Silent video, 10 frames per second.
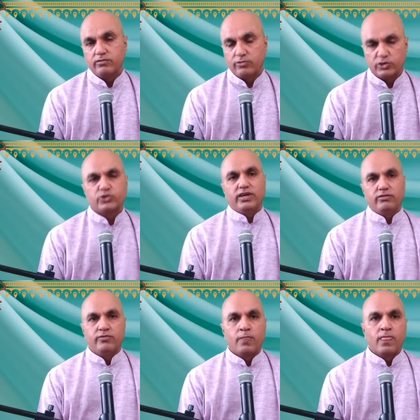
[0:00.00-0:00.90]
of
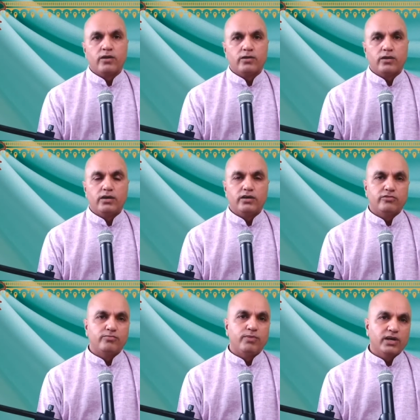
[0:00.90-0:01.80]
Bhagavad Gita
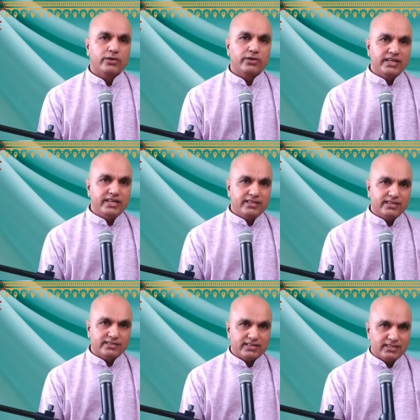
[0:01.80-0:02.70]
says that Sri
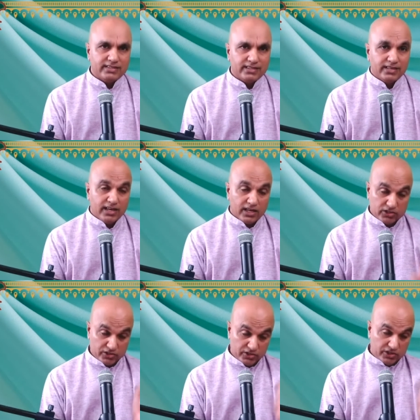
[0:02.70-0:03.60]
Krishna is telling
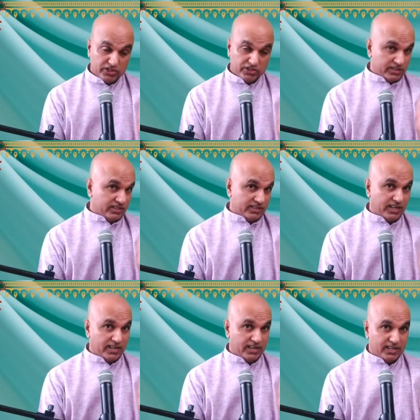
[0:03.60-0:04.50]
Arjuna, not at any
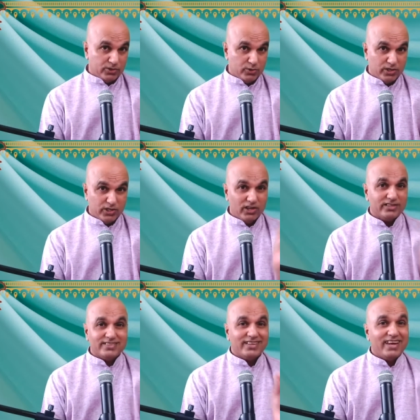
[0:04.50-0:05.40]
time in the
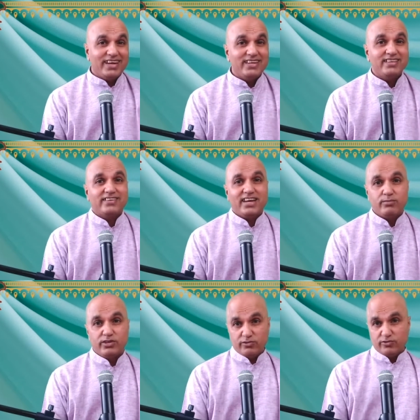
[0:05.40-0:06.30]
future
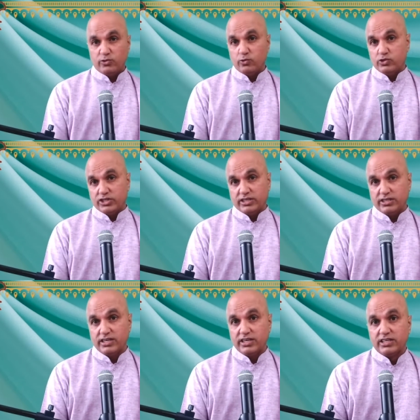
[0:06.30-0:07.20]
shall we
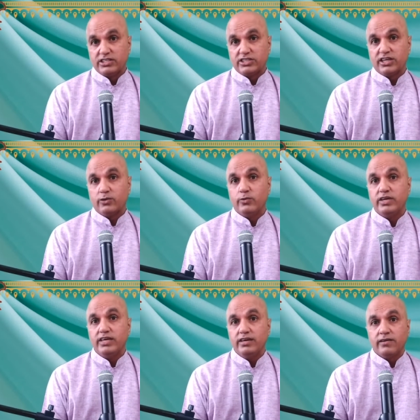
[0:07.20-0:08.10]
or any
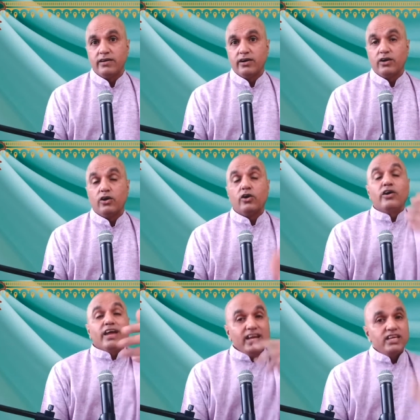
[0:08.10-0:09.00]
of us cease
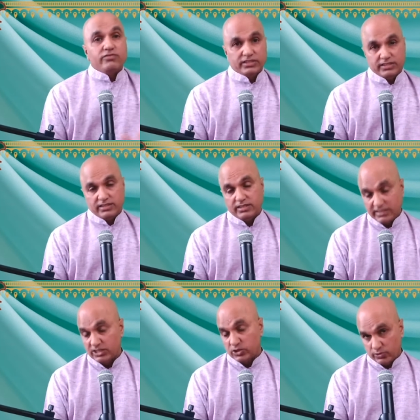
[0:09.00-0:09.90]
to exist.
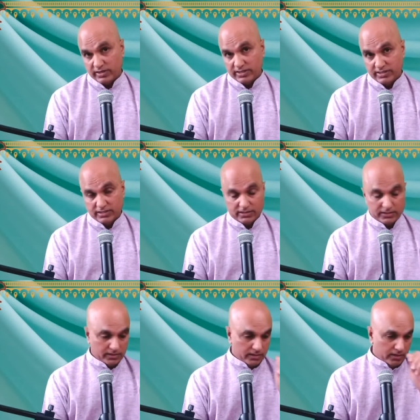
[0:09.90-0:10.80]
So